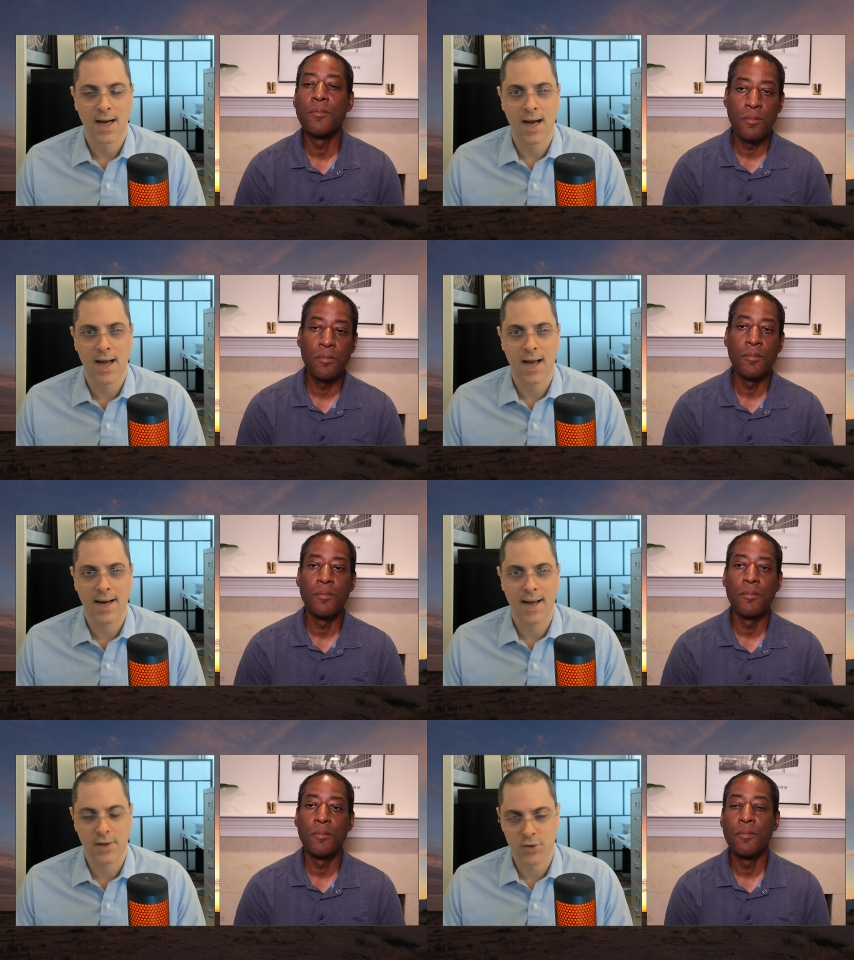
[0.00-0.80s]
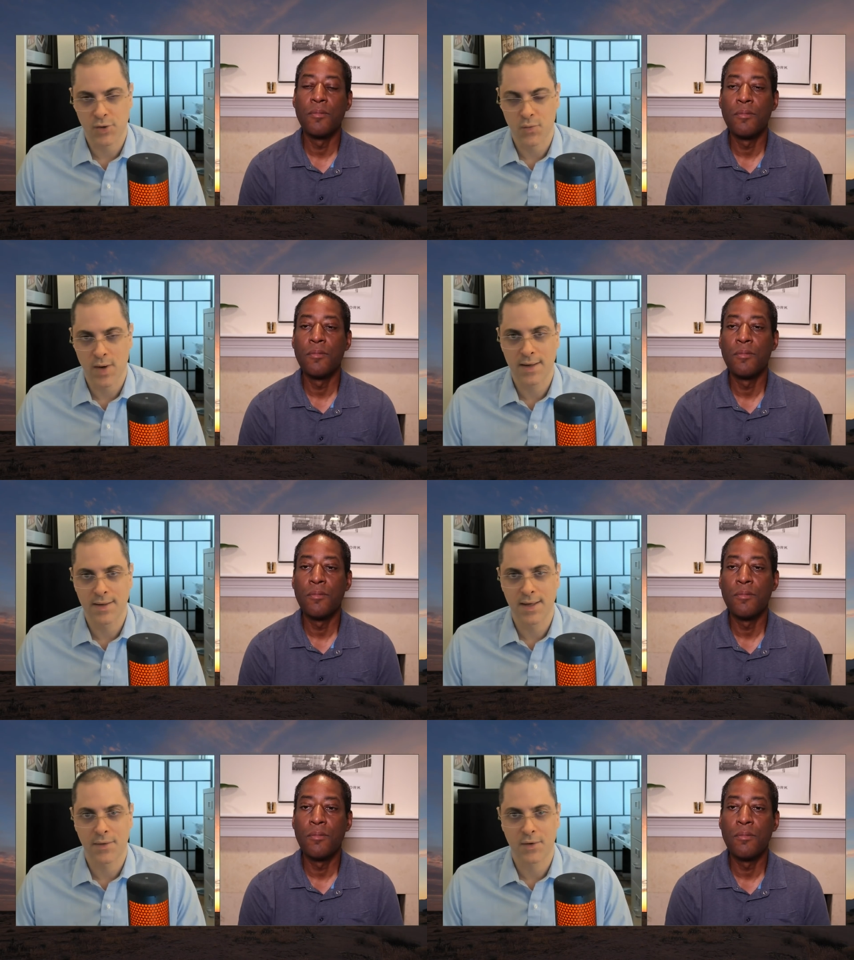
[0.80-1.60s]
Speaker 1: uh, and I actually read
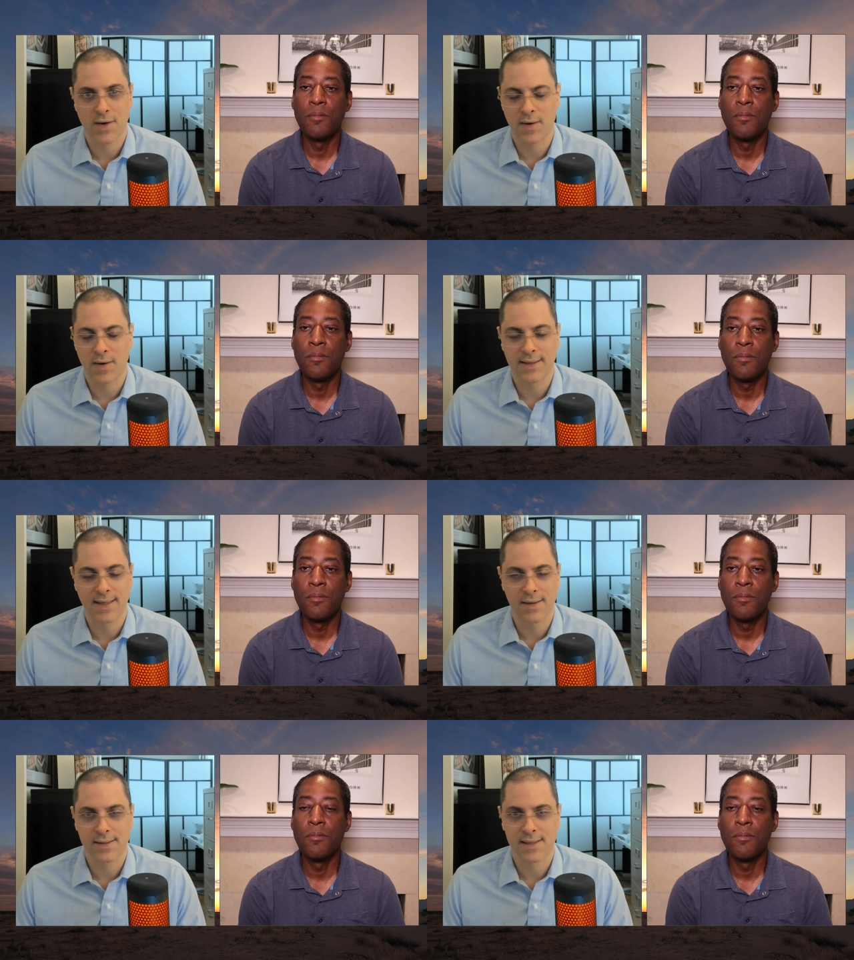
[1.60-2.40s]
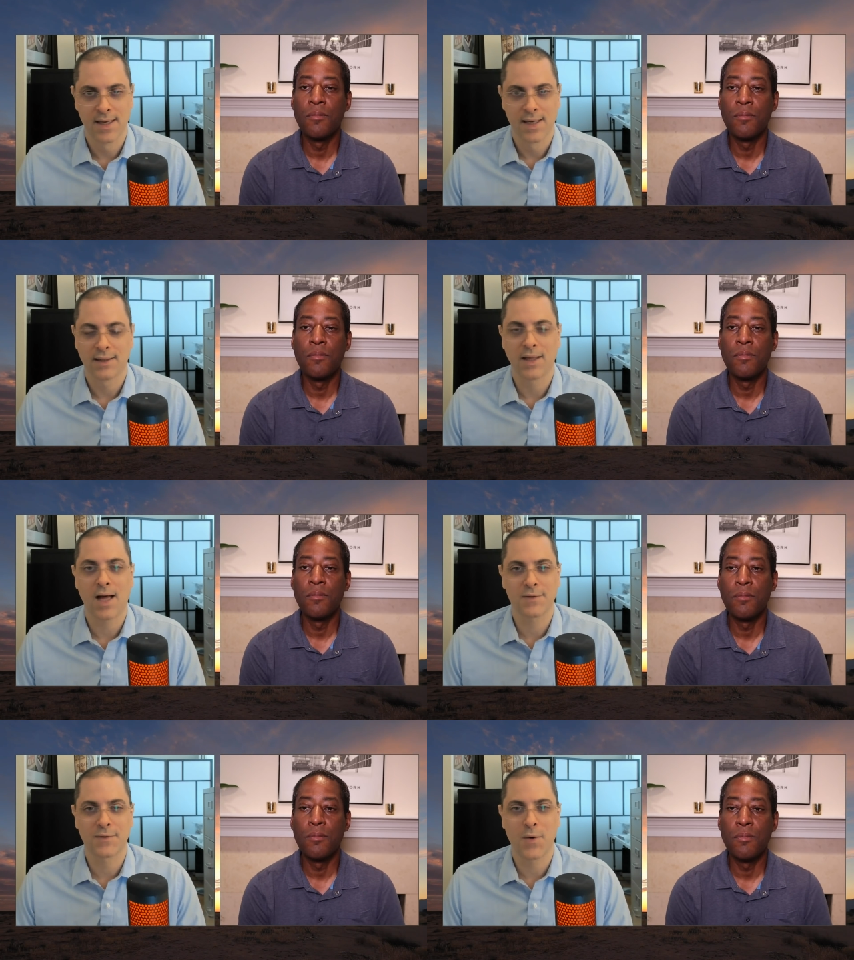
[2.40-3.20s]
uh, the Credit Writedowns.
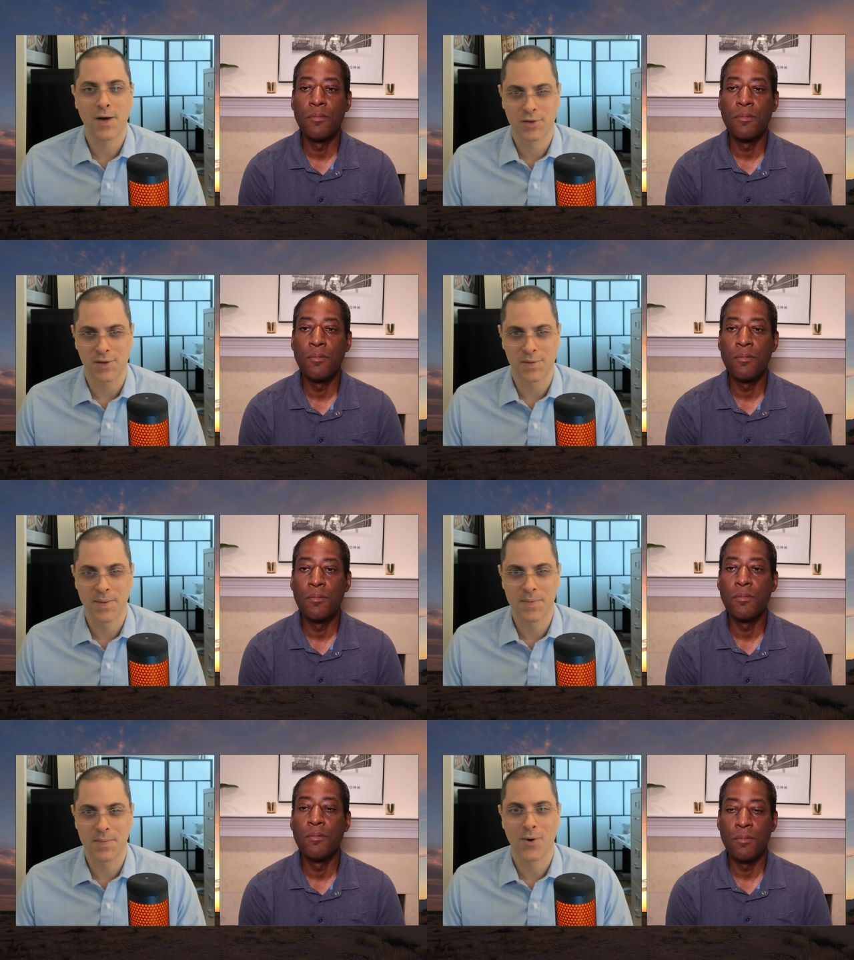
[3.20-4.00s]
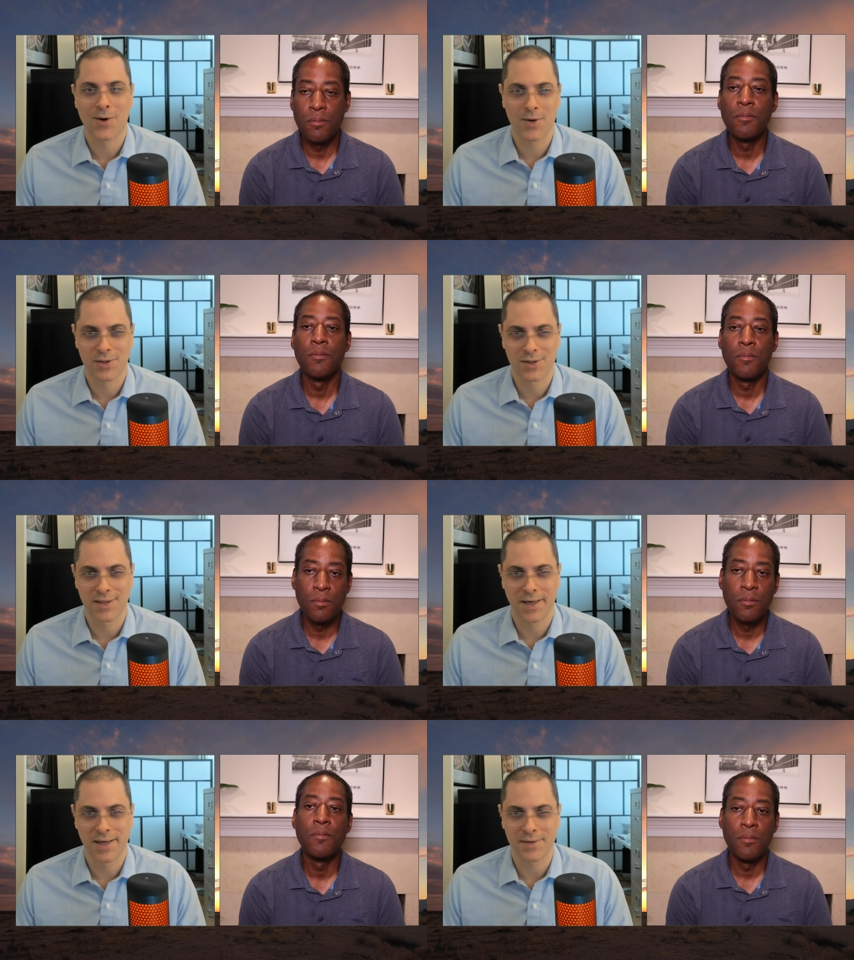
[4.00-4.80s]
Lots of questions, maybe more questions
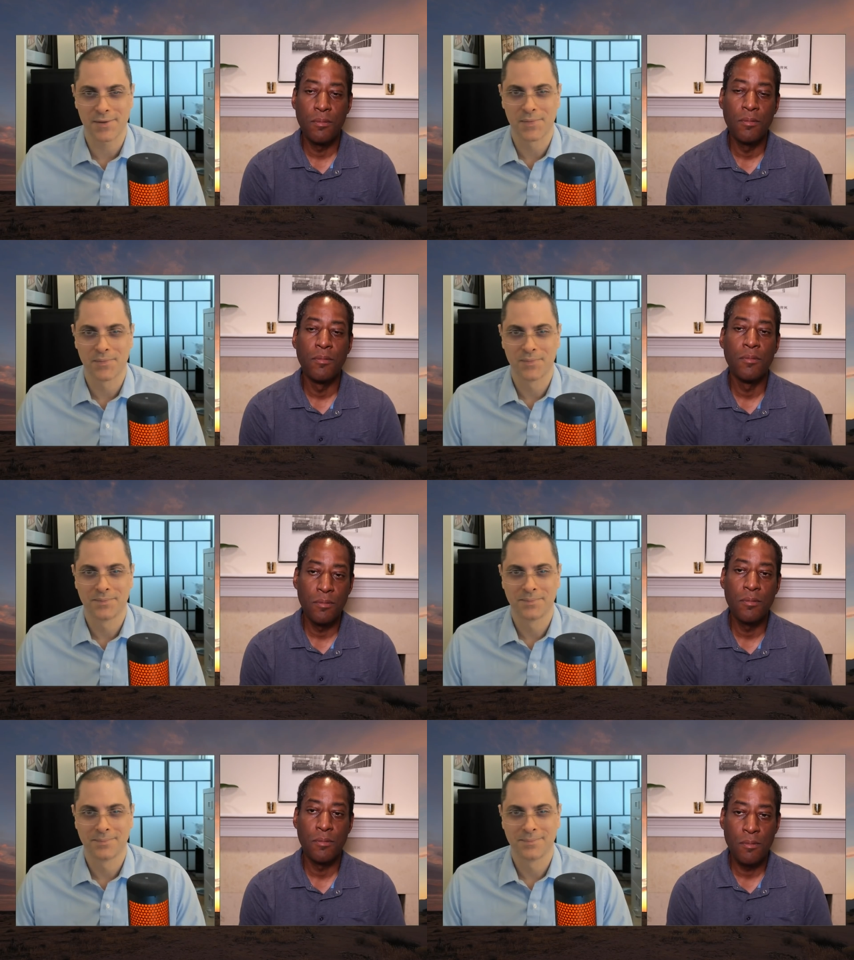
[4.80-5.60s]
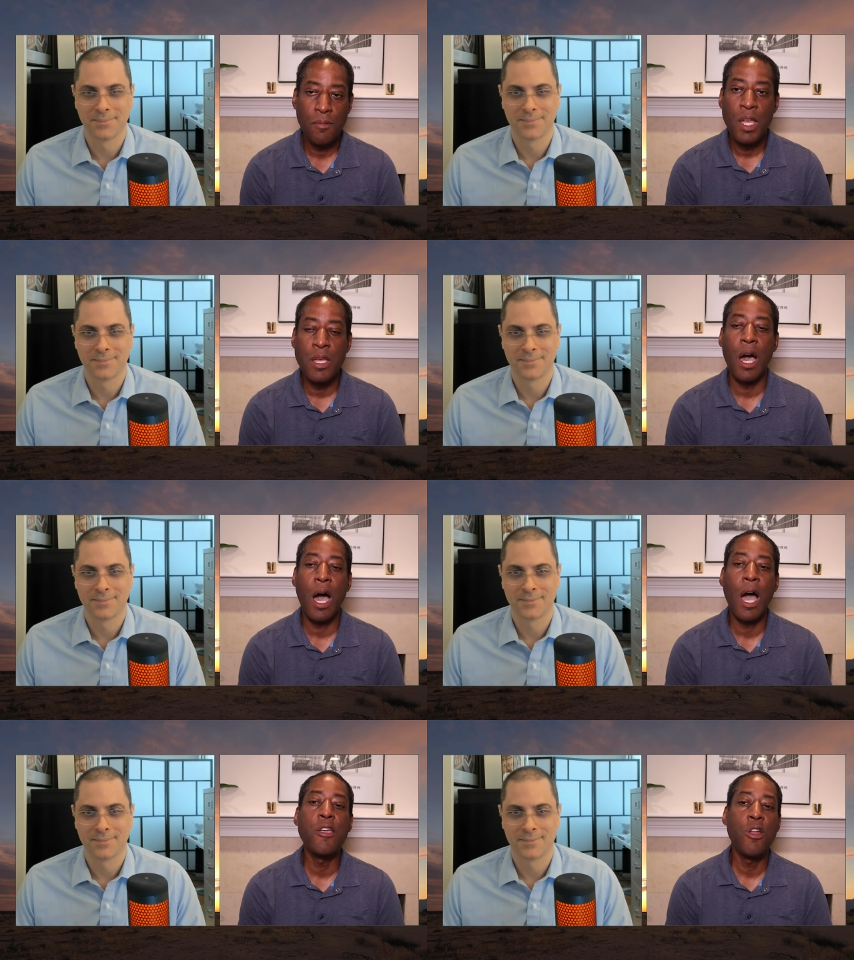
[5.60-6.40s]
than answers.
Speaker 2: Yeah, I,
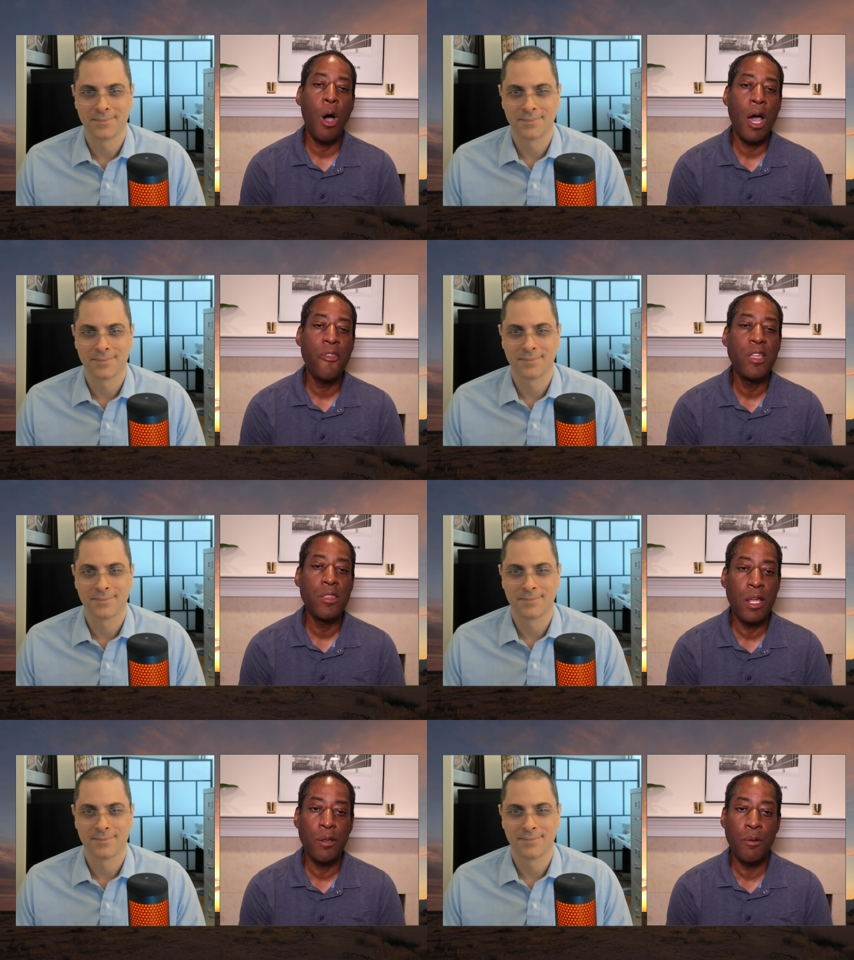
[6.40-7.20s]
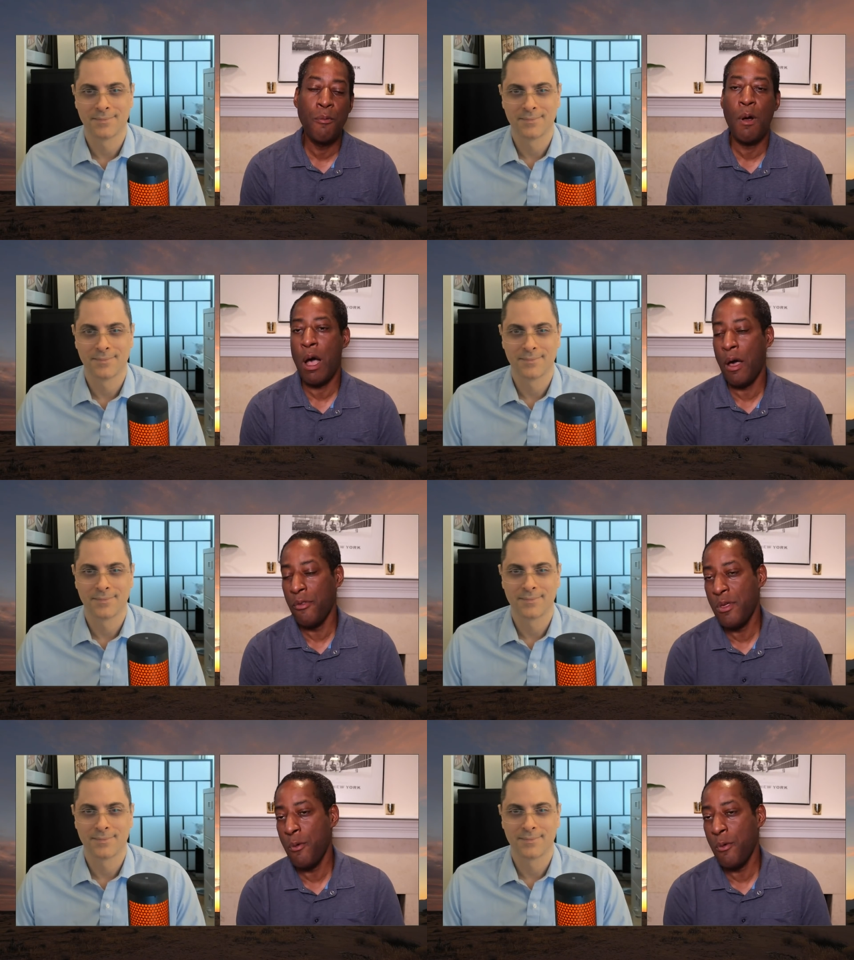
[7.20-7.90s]
you know, I think that the